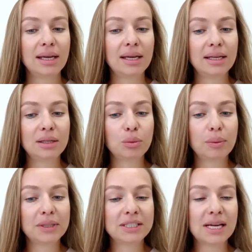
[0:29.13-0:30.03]
And
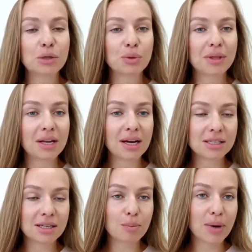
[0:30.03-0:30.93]
we will start with an
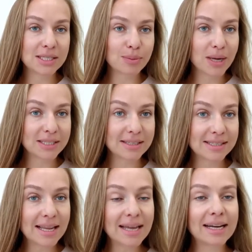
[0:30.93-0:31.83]
article Bust and
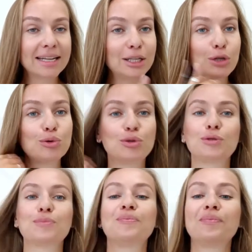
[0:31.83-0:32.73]
Sell Again
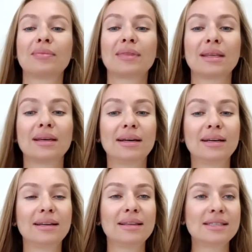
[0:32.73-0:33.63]
news.
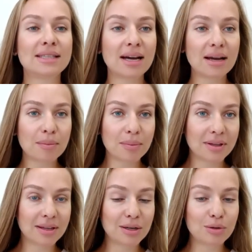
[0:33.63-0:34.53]
This time
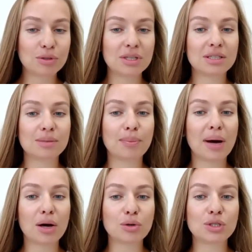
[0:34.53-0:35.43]
the news is
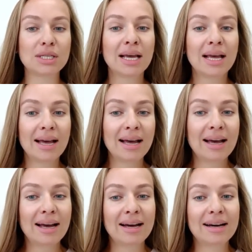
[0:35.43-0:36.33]
about
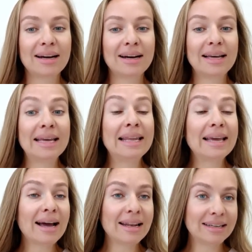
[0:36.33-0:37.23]

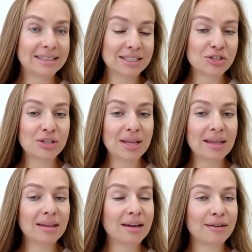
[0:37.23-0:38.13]
Ilya
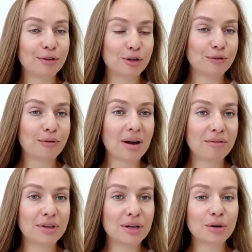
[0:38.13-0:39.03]
Lichtenstein, a
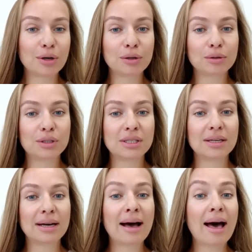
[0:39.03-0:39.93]
35-year-old
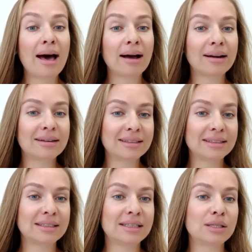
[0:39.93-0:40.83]
hacker,
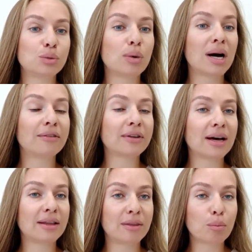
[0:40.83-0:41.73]
and his wife
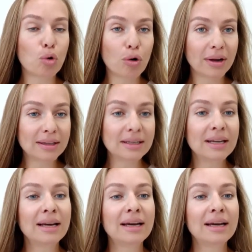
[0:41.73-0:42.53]
Heather Morgan,